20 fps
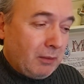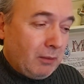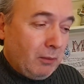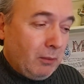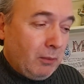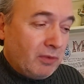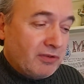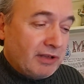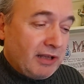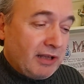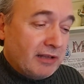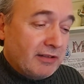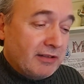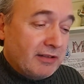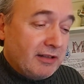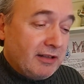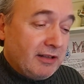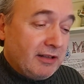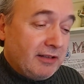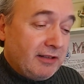was that
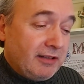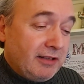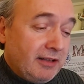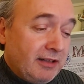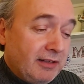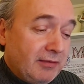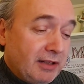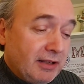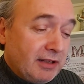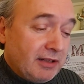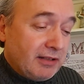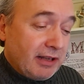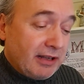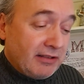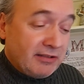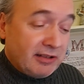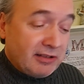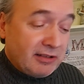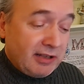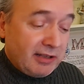a deal of it,
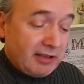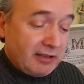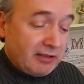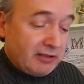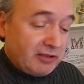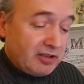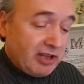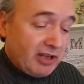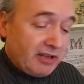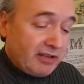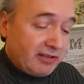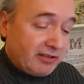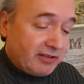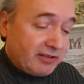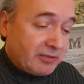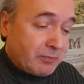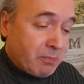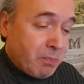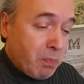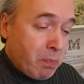as the title suggests,